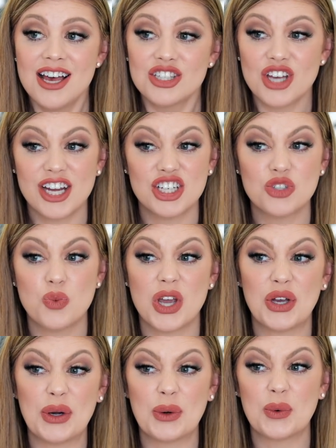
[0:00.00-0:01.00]
So I just
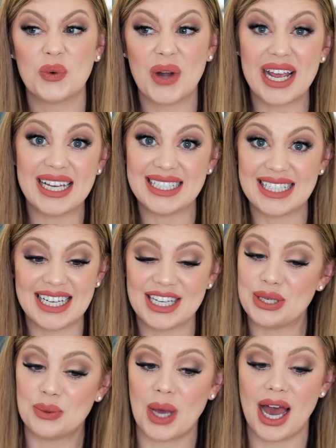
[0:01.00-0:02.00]
went crazy,
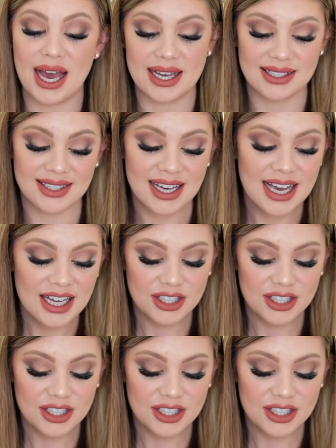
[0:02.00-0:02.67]
you guys.